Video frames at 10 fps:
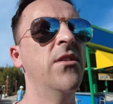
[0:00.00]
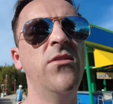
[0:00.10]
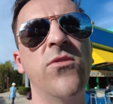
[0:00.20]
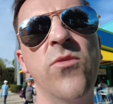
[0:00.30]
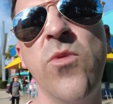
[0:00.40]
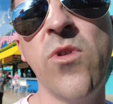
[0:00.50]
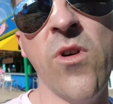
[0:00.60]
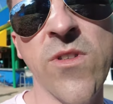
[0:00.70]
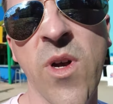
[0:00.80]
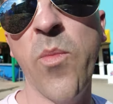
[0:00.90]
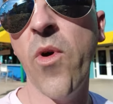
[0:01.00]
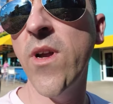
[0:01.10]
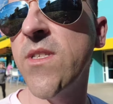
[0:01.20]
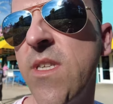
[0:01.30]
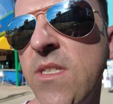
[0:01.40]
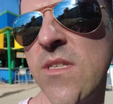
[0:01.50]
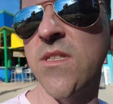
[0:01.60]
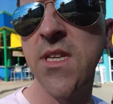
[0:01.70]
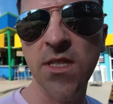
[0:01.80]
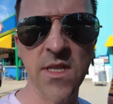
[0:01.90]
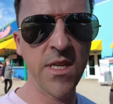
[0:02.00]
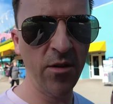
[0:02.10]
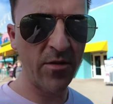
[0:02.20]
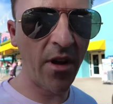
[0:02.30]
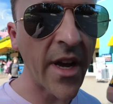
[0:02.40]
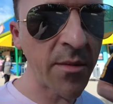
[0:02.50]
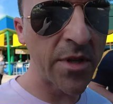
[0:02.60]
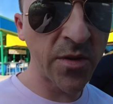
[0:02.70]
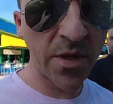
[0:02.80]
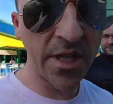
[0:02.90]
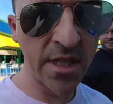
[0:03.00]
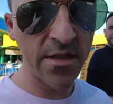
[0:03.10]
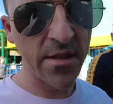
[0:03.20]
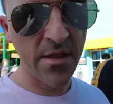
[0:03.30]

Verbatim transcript: Usual cocktail prices in Disney are like between,